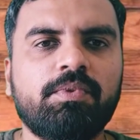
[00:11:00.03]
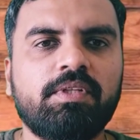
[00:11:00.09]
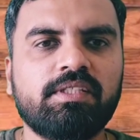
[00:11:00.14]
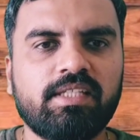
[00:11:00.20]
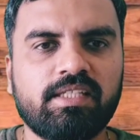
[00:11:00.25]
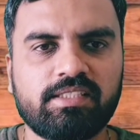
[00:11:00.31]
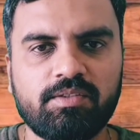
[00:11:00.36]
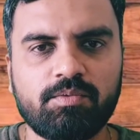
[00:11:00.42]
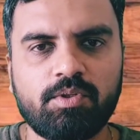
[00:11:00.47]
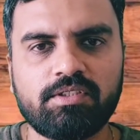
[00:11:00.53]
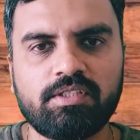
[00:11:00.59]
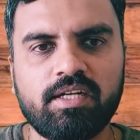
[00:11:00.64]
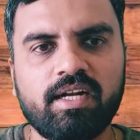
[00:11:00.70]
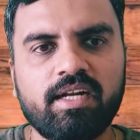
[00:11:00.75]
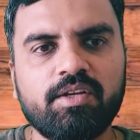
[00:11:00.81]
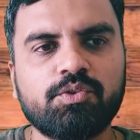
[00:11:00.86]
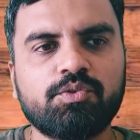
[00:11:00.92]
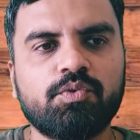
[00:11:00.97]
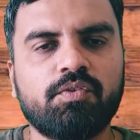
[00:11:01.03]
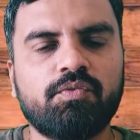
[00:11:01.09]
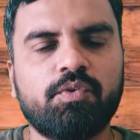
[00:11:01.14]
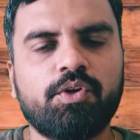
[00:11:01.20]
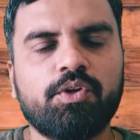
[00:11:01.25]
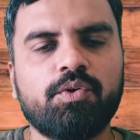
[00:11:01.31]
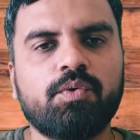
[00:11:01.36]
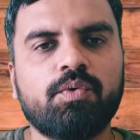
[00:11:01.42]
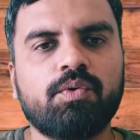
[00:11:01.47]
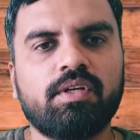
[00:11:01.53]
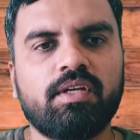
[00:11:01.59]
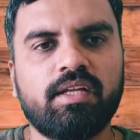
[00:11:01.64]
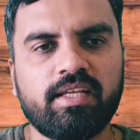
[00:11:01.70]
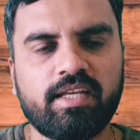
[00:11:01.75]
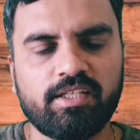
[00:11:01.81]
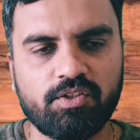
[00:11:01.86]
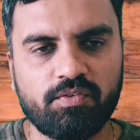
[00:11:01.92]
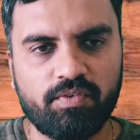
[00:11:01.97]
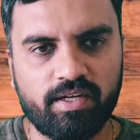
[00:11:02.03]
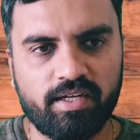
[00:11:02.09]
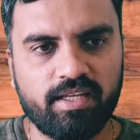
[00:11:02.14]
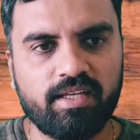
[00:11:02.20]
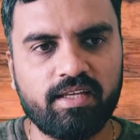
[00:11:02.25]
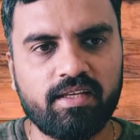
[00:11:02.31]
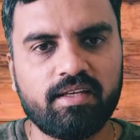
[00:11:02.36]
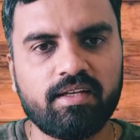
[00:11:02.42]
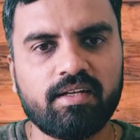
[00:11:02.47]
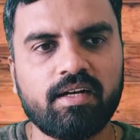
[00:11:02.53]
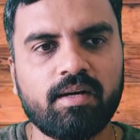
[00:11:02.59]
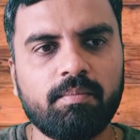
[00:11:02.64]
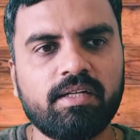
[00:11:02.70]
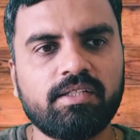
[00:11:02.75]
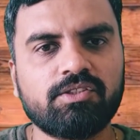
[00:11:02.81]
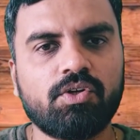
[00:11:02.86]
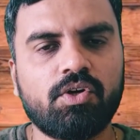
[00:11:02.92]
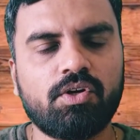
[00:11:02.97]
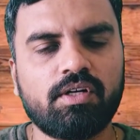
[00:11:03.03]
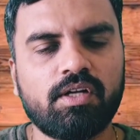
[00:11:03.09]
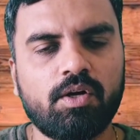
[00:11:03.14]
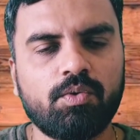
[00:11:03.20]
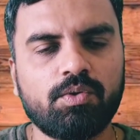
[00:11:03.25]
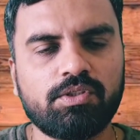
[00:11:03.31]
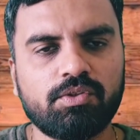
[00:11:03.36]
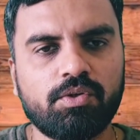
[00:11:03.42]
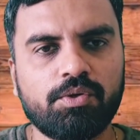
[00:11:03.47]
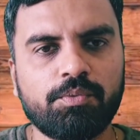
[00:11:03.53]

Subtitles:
Hope this session was really useful for you. In case of any comments or